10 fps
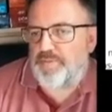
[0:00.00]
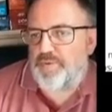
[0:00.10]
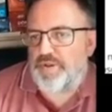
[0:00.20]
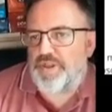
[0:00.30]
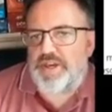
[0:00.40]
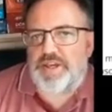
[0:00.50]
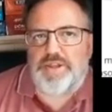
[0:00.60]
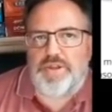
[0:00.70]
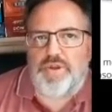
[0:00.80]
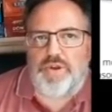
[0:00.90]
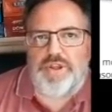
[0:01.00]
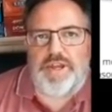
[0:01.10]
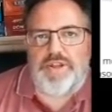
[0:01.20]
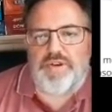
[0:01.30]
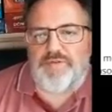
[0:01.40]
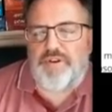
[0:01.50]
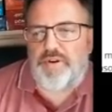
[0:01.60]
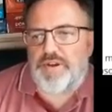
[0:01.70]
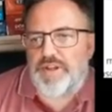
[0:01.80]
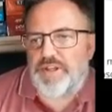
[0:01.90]
would think is not that too far
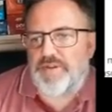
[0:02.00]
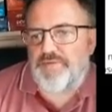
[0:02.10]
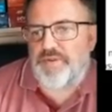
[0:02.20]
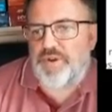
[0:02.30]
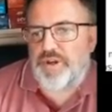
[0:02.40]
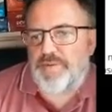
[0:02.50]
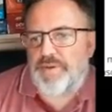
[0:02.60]
in the distant future.